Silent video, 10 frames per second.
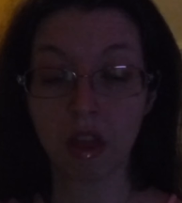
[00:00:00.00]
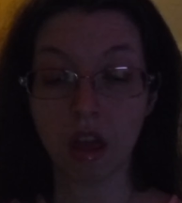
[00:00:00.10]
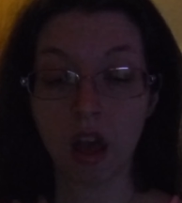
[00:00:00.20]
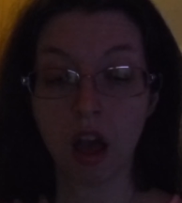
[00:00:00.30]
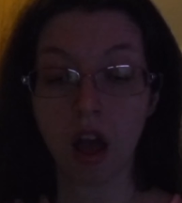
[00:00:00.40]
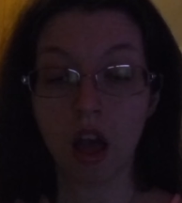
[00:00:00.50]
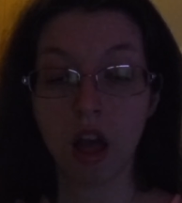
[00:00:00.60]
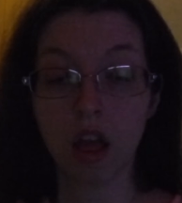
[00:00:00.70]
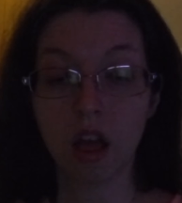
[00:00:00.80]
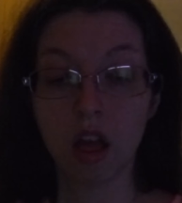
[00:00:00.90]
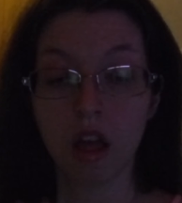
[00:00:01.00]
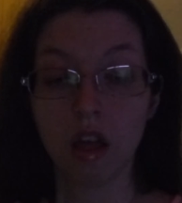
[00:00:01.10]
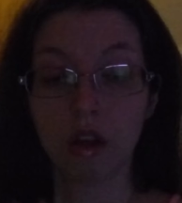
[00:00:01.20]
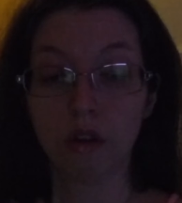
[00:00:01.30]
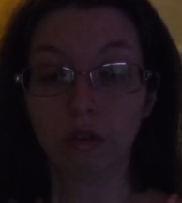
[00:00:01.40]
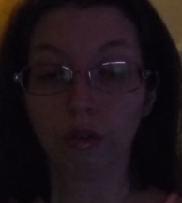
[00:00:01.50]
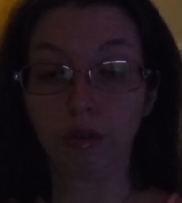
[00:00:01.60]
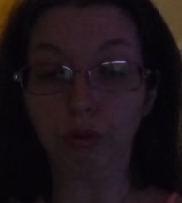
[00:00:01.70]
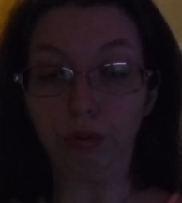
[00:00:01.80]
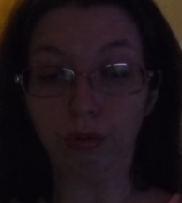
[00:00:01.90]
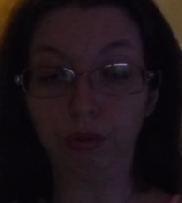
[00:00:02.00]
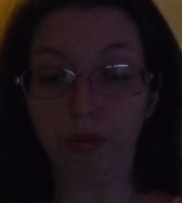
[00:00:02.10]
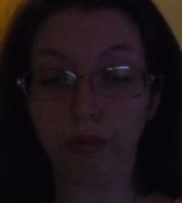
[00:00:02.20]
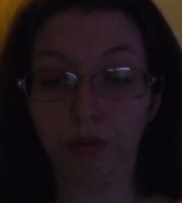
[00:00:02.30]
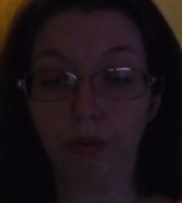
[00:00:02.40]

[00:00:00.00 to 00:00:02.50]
[no speech]